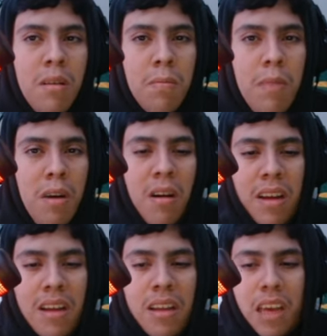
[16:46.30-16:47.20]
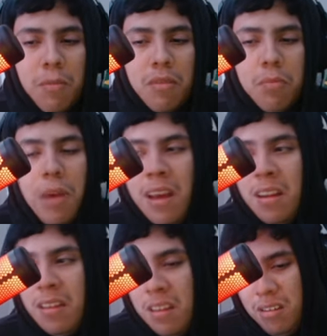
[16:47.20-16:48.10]
but I heard that the game is
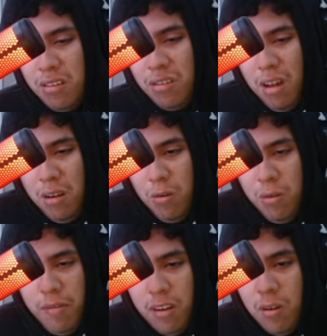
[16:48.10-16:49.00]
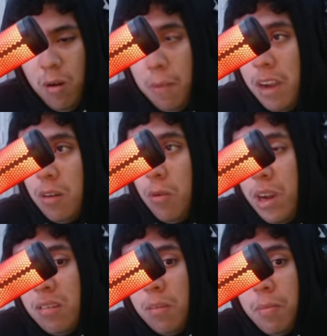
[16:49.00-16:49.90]
bad, so I don't even know. I made a
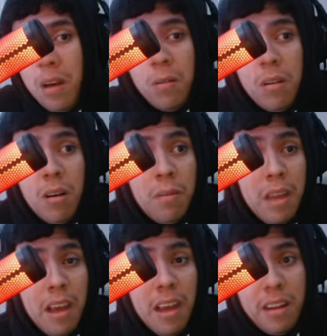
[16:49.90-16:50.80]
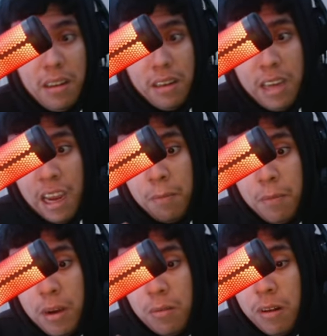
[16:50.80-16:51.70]
rant about um that game,
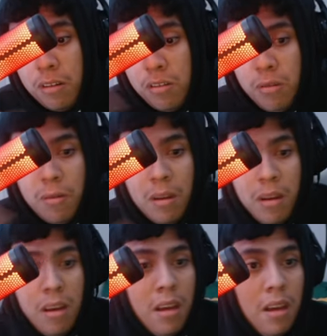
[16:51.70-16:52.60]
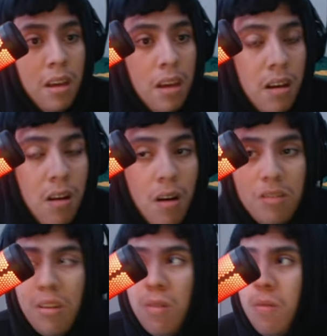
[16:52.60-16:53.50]
by the way, too. And
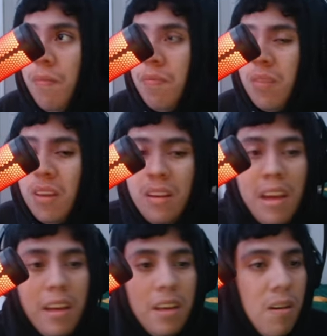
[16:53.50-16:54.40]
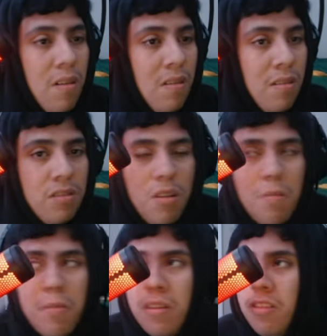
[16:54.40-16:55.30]
also, thank y'all so
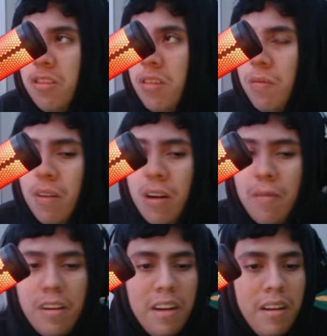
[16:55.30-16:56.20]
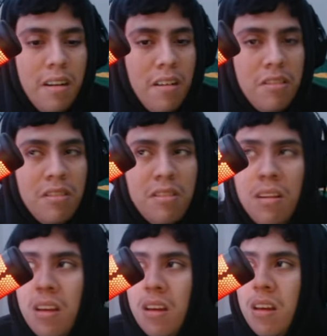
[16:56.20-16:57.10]
much for everything, guys.
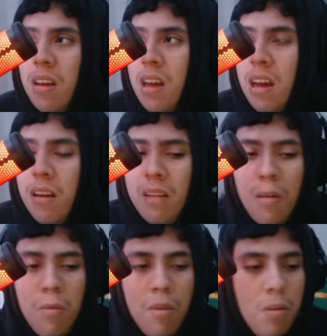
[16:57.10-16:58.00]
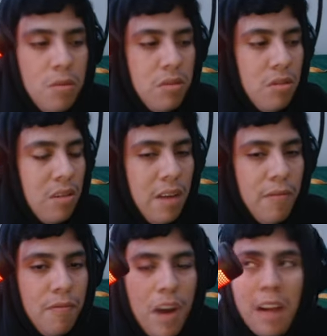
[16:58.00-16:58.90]
I'm glad we're almost to like
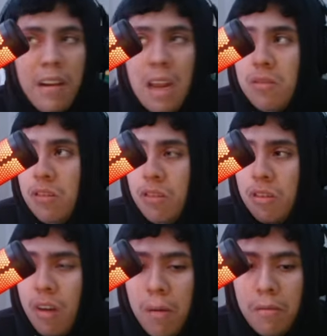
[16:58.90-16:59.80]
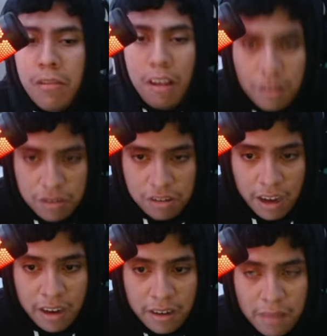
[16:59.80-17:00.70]
five thousand subscribers.
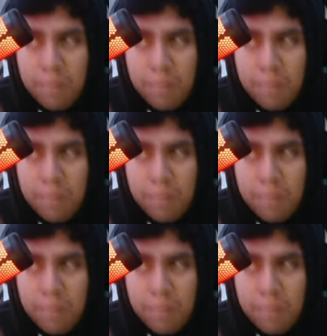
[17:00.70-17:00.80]
Insane.